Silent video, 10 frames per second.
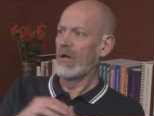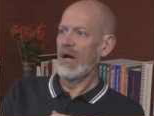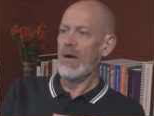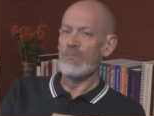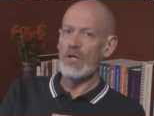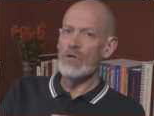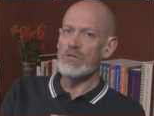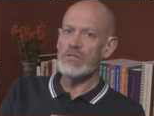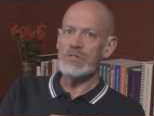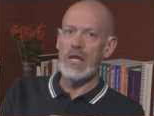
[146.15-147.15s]

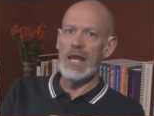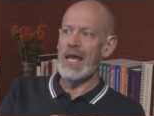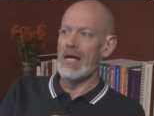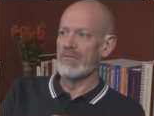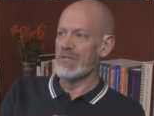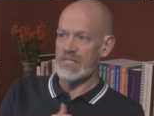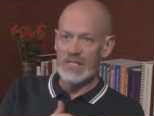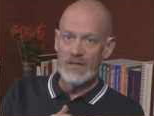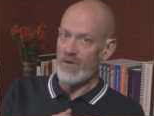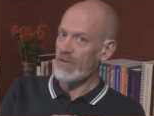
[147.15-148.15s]
abuse and the
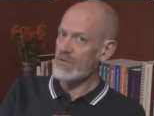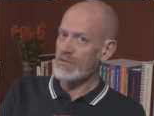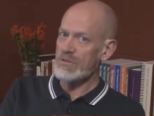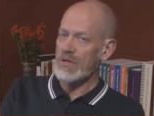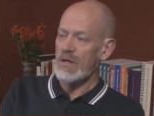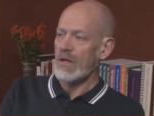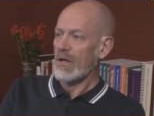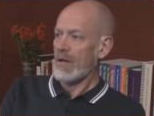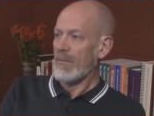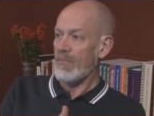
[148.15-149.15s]
sin of others,
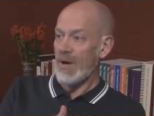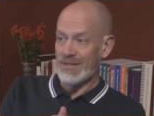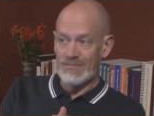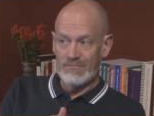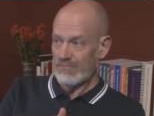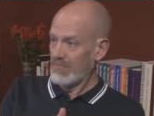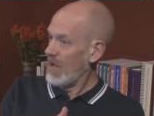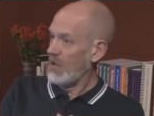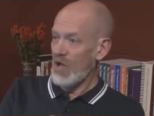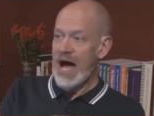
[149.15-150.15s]
but
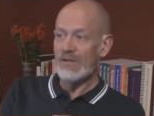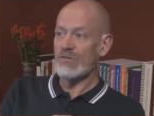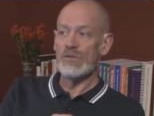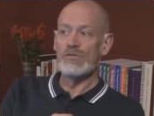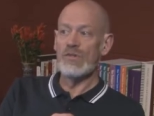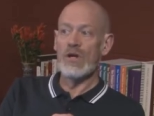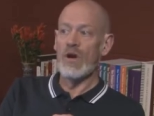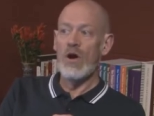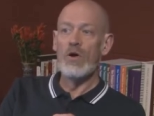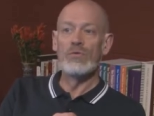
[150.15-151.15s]
a lot due to
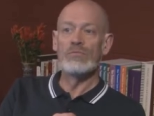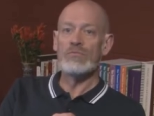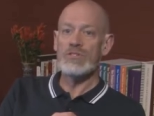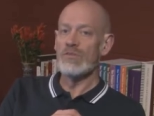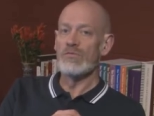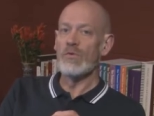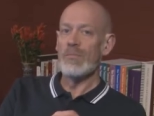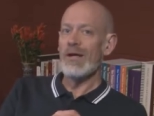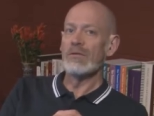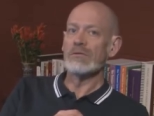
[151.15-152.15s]
their own sinful
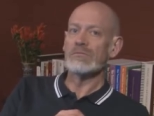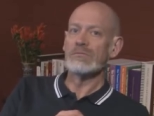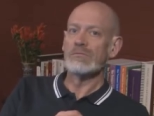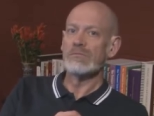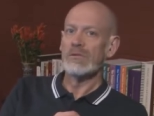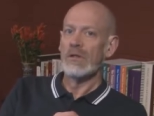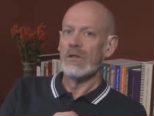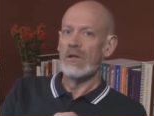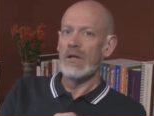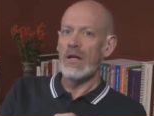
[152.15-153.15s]
rebellion.
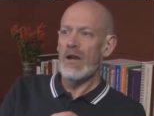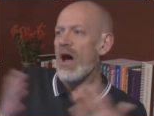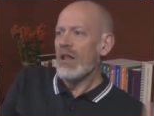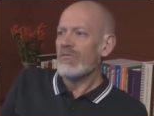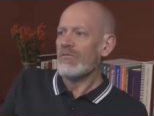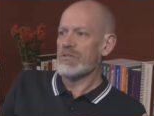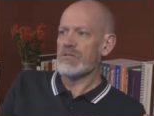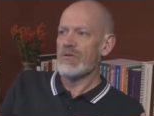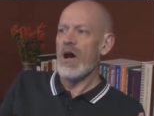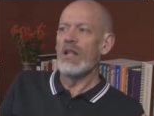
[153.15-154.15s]
And all of
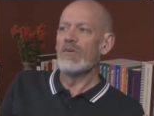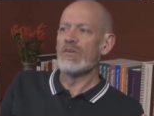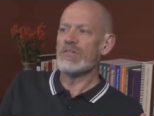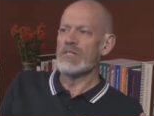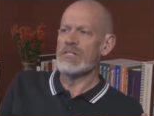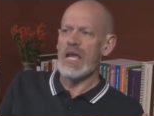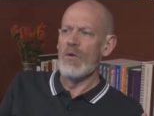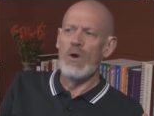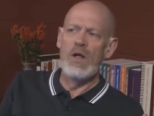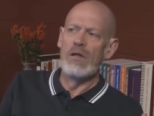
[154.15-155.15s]
us can say,
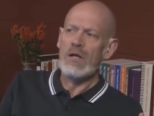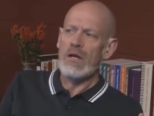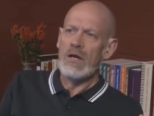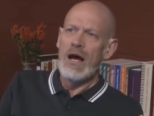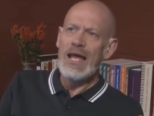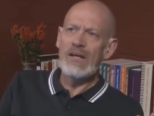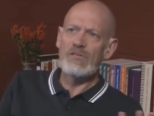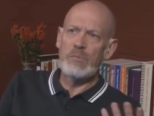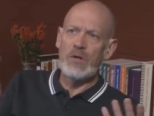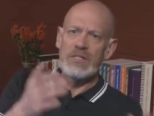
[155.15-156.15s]
well, I
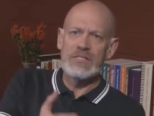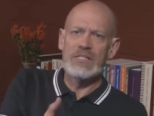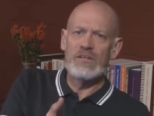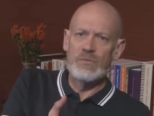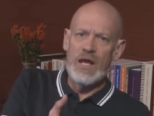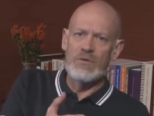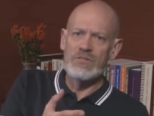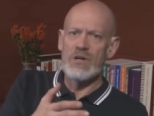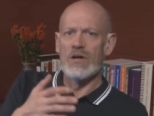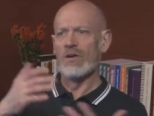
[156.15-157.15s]
experienced this when I was
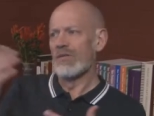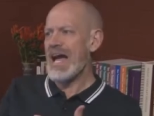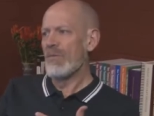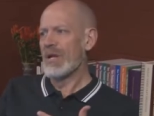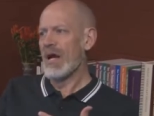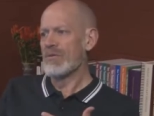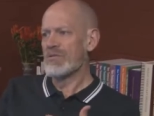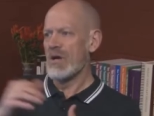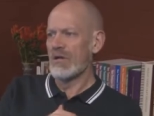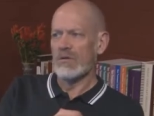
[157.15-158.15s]
younger, or that when I was
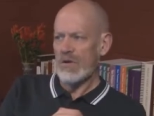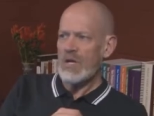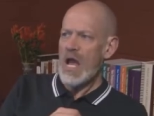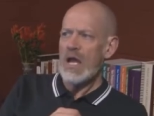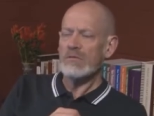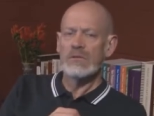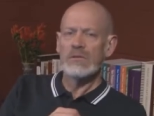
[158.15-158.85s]
younger. Okay.